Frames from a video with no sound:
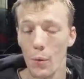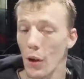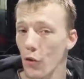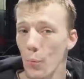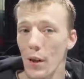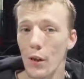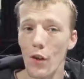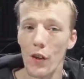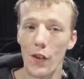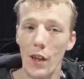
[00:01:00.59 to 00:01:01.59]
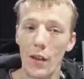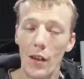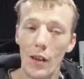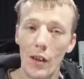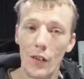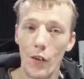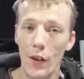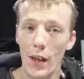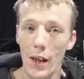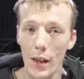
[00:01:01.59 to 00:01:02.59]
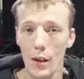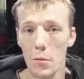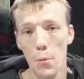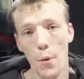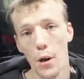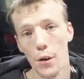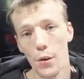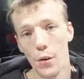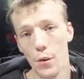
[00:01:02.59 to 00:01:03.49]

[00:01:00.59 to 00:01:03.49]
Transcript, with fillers: But it should be interesting to see number one